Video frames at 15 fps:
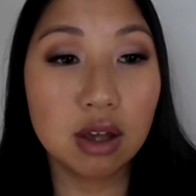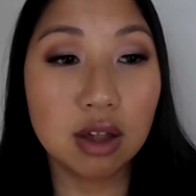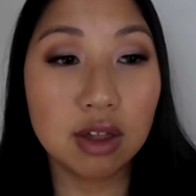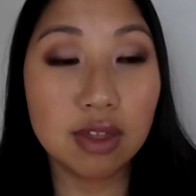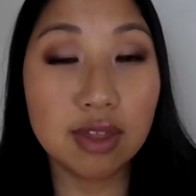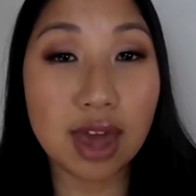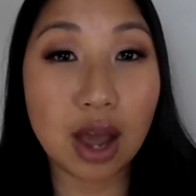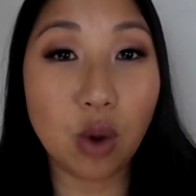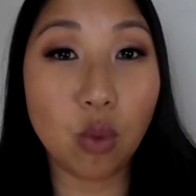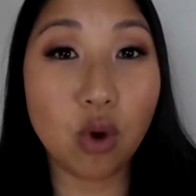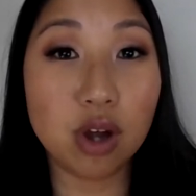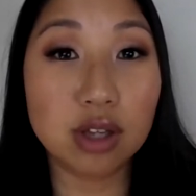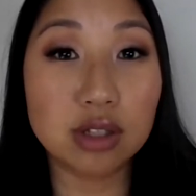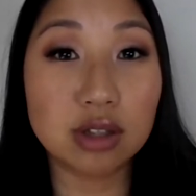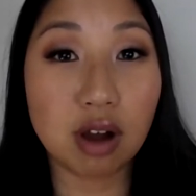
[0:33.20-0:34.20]
that
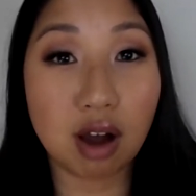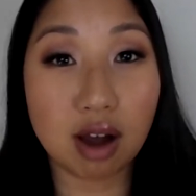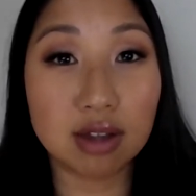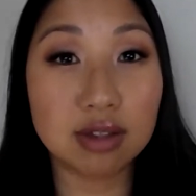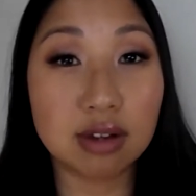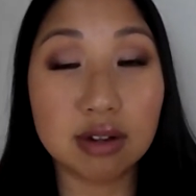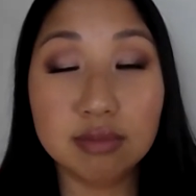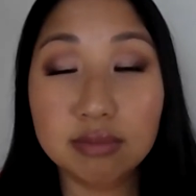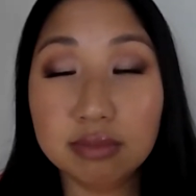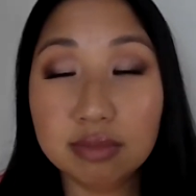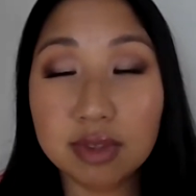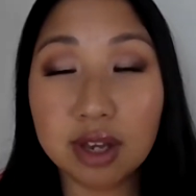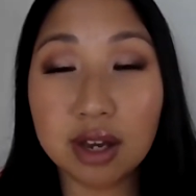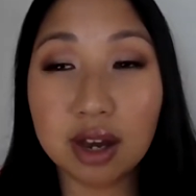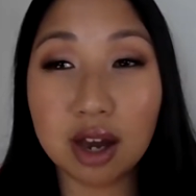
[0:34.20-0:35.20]
was awesome.
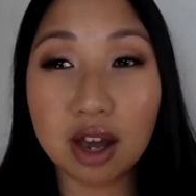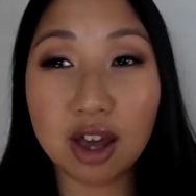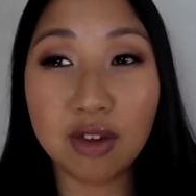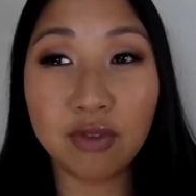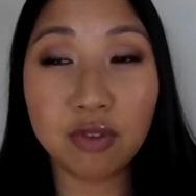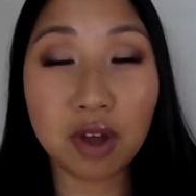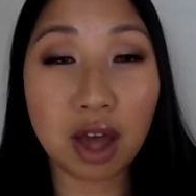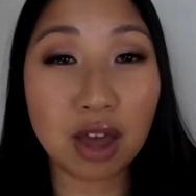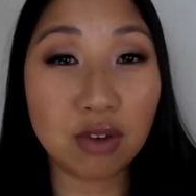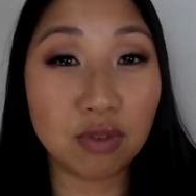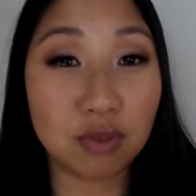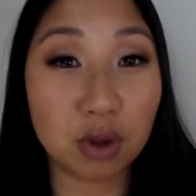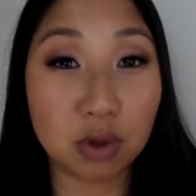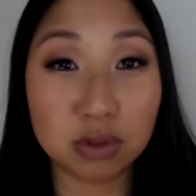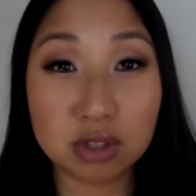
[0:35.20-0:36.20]
Uh, I, fe I
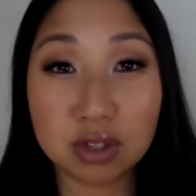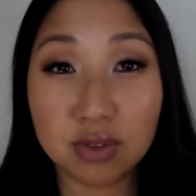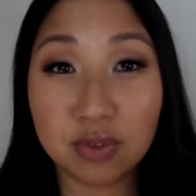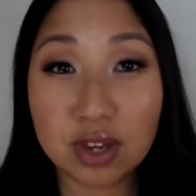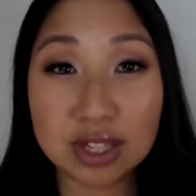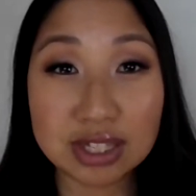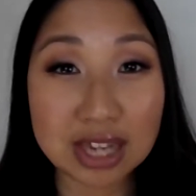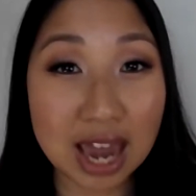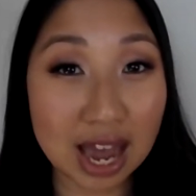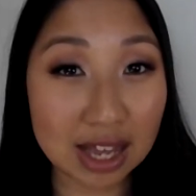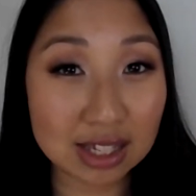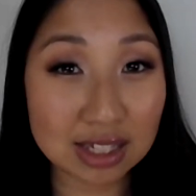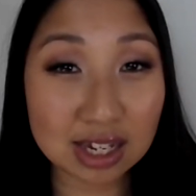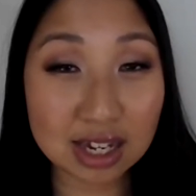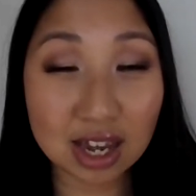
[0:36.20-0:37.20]
felt
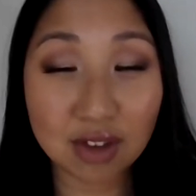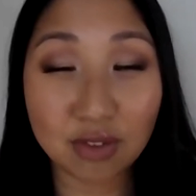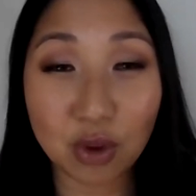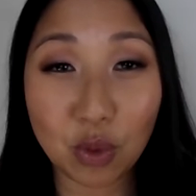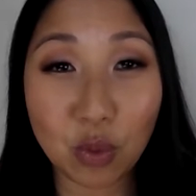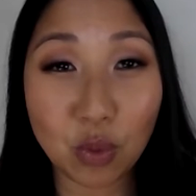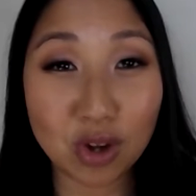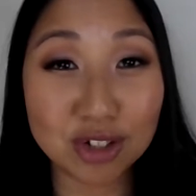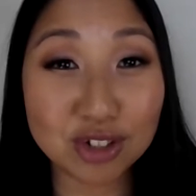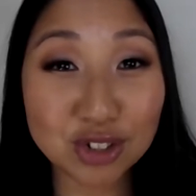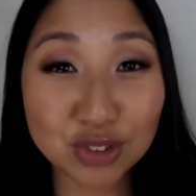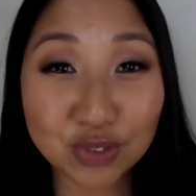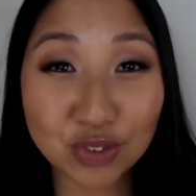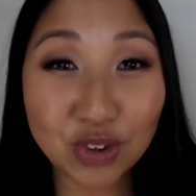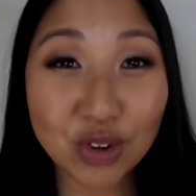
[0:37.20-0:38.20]
fantastic. I felt
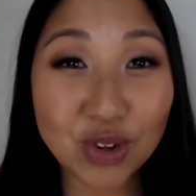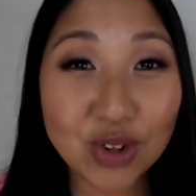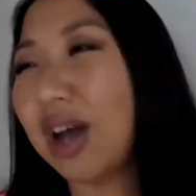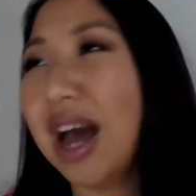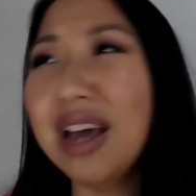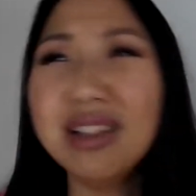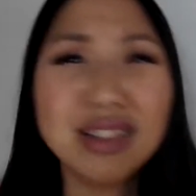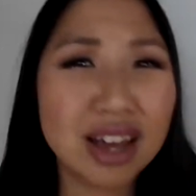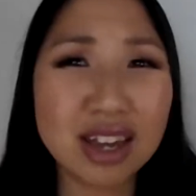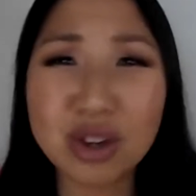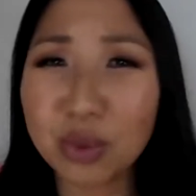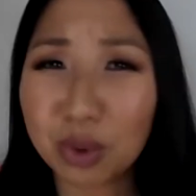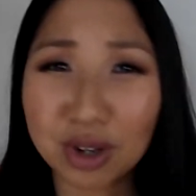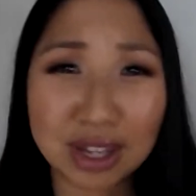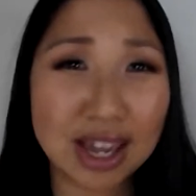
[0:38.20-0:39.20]
wonderful. I like
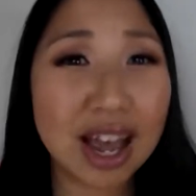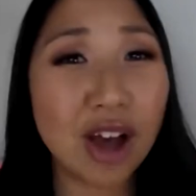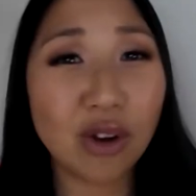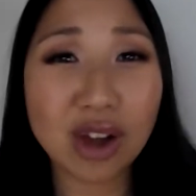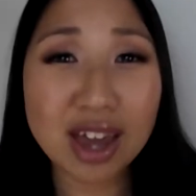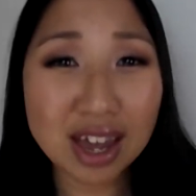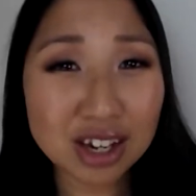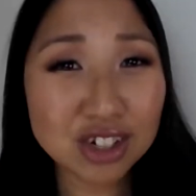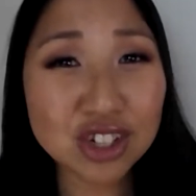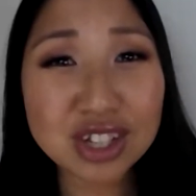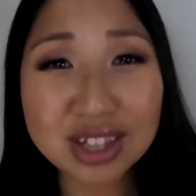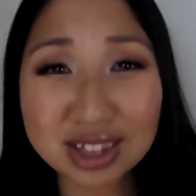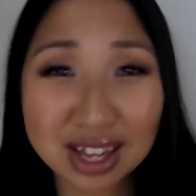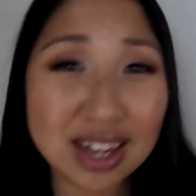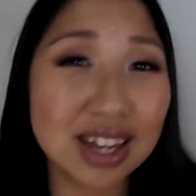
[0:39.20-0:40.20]
working out. I actually
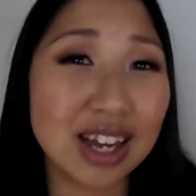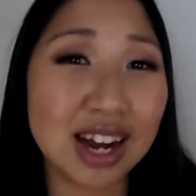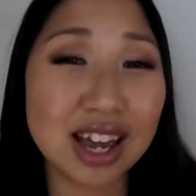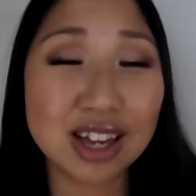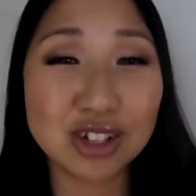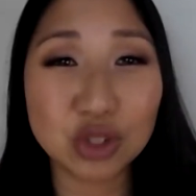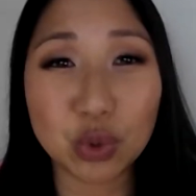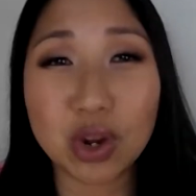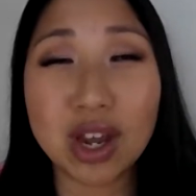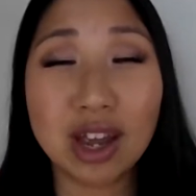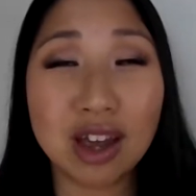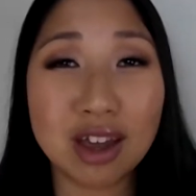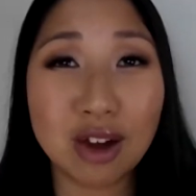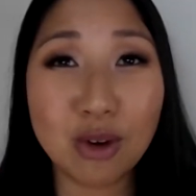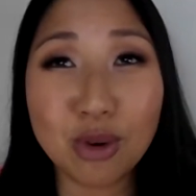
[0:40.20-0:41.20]
like it. I enjoy it.
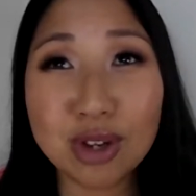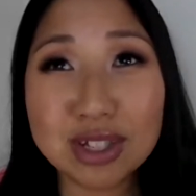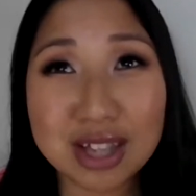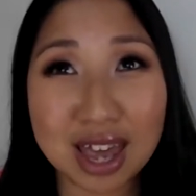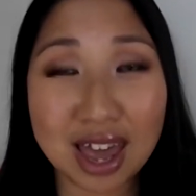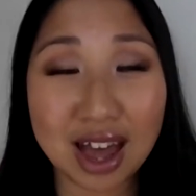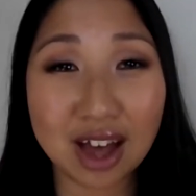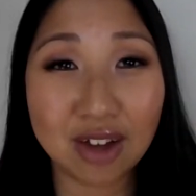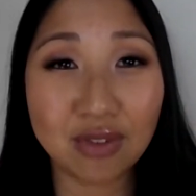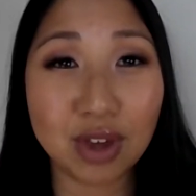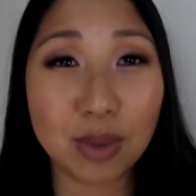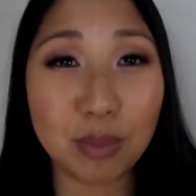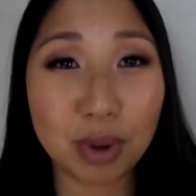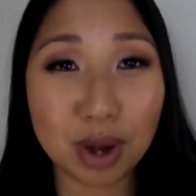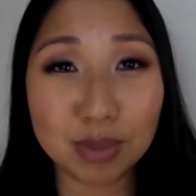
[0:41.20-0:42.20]
I always have.
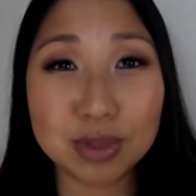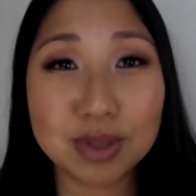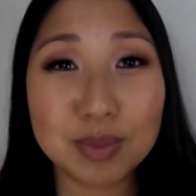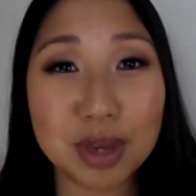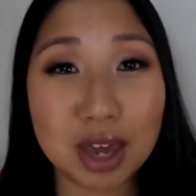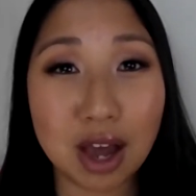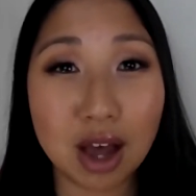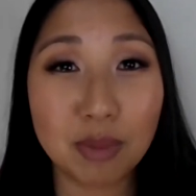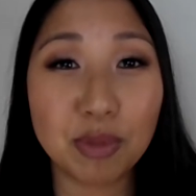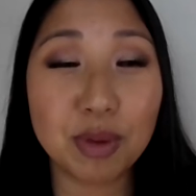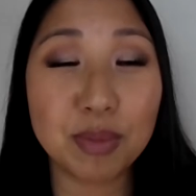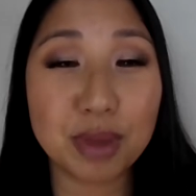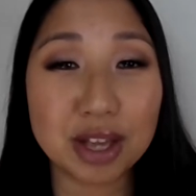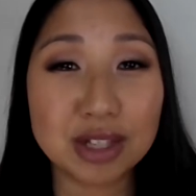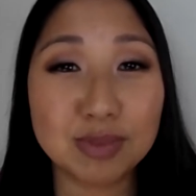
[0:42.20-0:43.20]
It pumps me up,
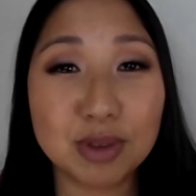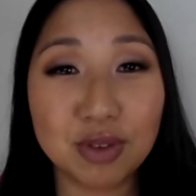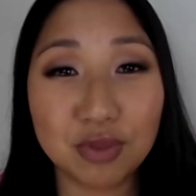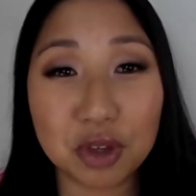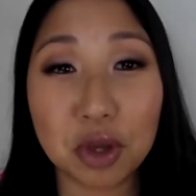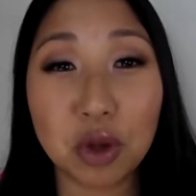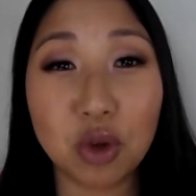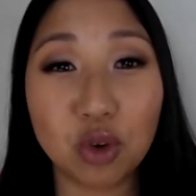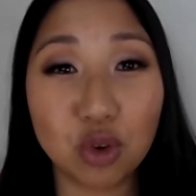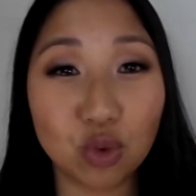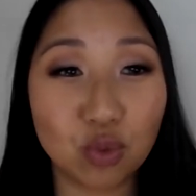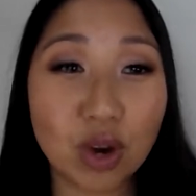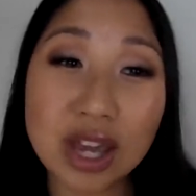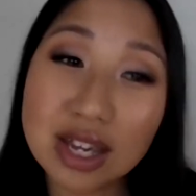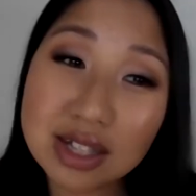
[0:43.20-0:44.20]
makes me feel
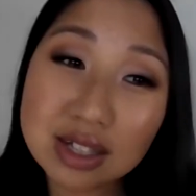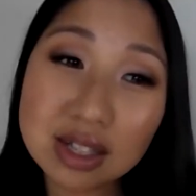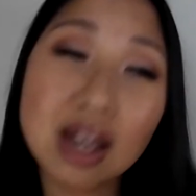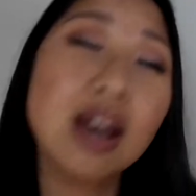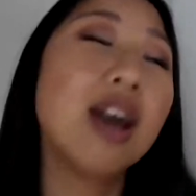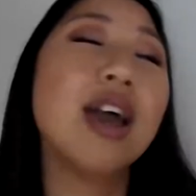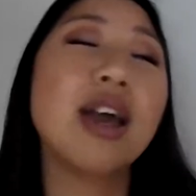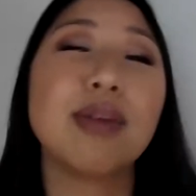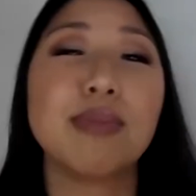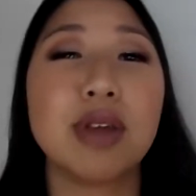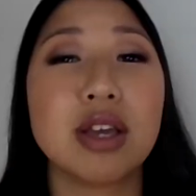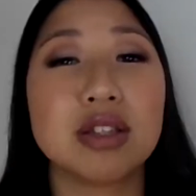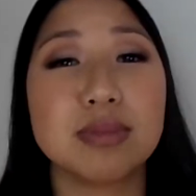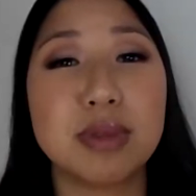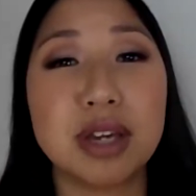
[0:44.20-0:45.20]
great,
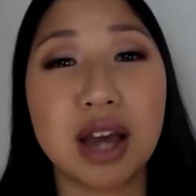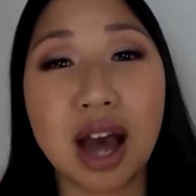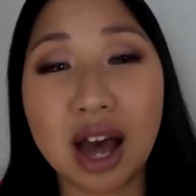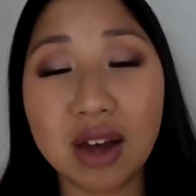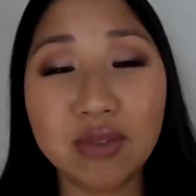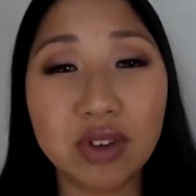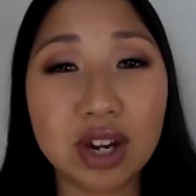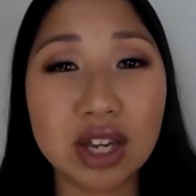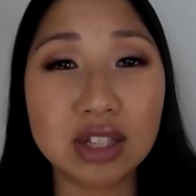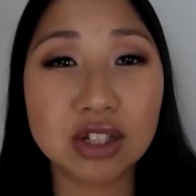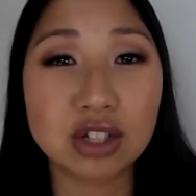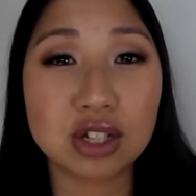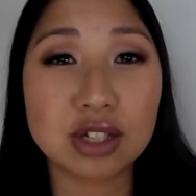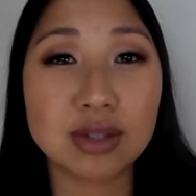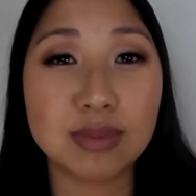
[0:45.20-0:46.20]
gives me confidence,
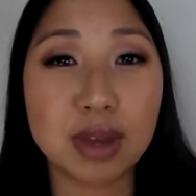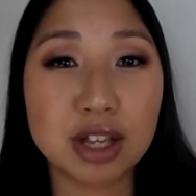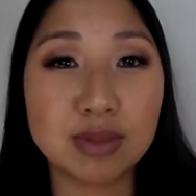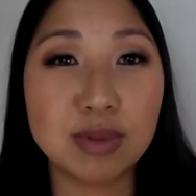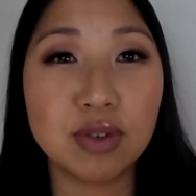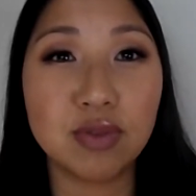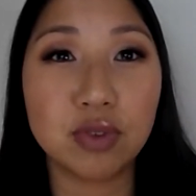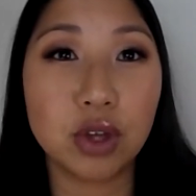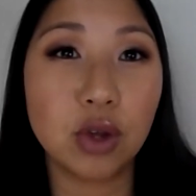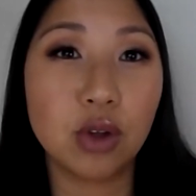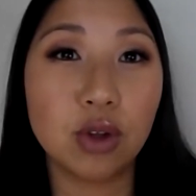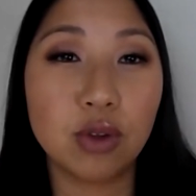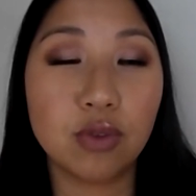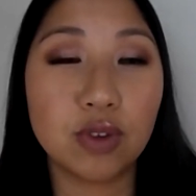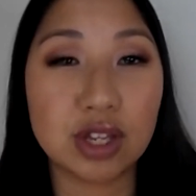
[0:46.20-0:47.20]
just makes me feel
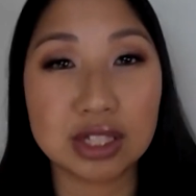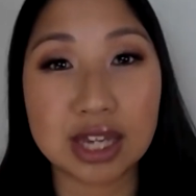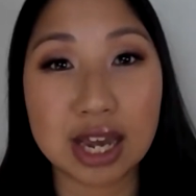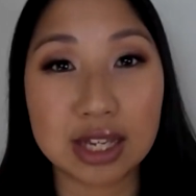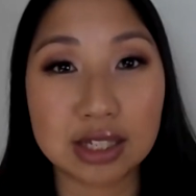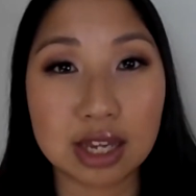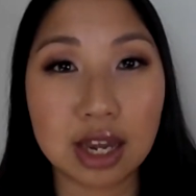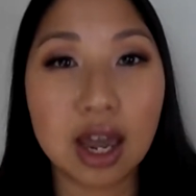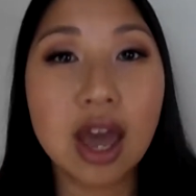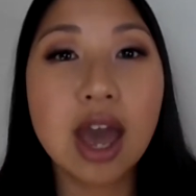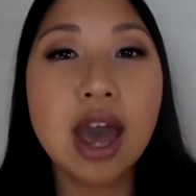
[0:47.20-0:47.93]
fantastic.